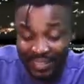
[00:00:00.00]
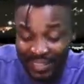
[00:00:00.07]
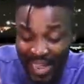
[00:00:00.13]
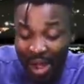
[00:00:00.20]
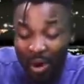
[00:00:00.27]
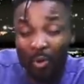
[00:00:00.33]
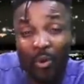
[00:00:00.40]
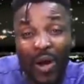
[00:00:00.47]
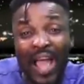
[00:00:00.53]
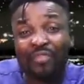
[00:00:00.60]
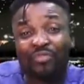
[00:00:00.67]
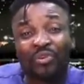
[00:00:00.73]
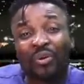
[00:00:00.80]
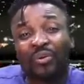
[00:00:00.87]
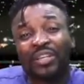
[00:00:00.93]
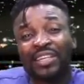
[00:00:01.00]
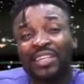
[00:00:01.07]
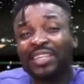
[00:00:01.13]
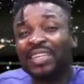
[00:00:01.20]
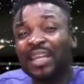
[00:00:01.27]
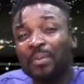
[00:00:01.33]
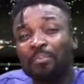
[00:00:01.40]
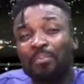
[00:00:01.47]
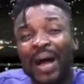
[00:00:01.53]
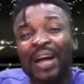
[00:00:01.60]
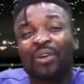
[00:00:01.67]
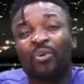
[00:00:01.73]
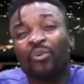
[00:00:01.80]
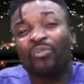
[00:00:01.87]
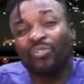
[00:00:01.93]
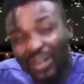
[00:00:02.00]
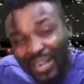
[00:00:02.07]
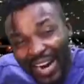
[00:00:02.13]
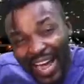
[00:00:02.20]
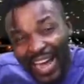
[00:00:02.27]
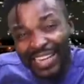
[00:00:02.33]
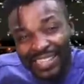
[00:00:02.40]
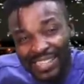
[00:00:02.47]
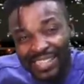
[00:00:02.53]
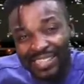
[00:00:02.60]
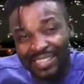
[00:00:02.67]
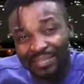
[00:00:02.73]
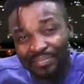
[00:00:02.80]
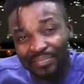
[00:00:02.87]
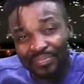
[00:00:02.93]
their wife, and we give them a bag of rice,